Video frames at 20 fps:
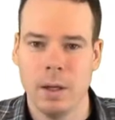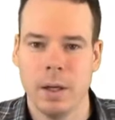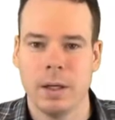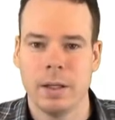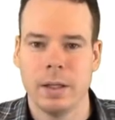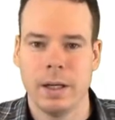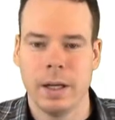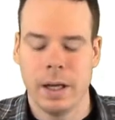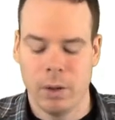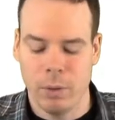
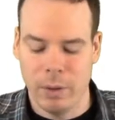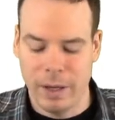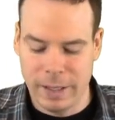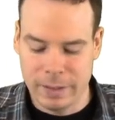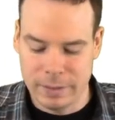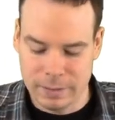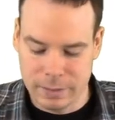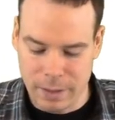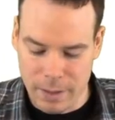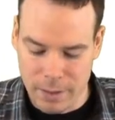Now
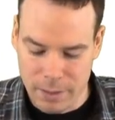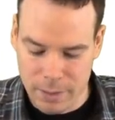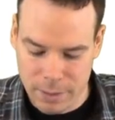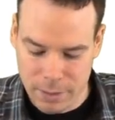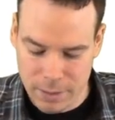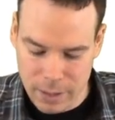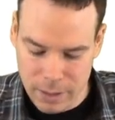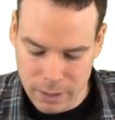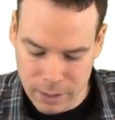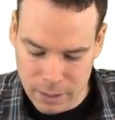as
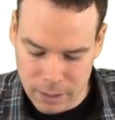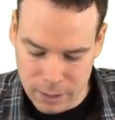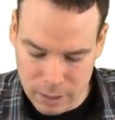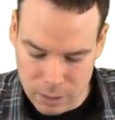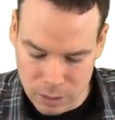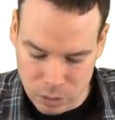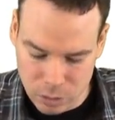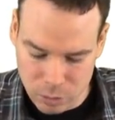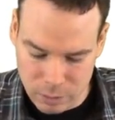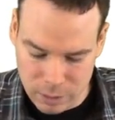theta
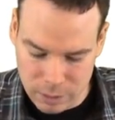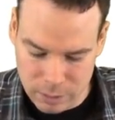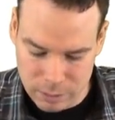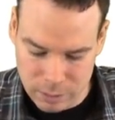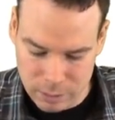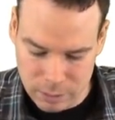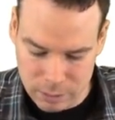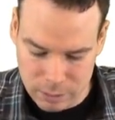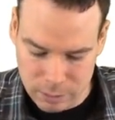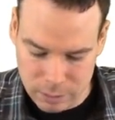
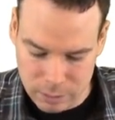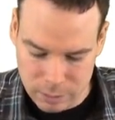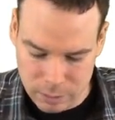increases,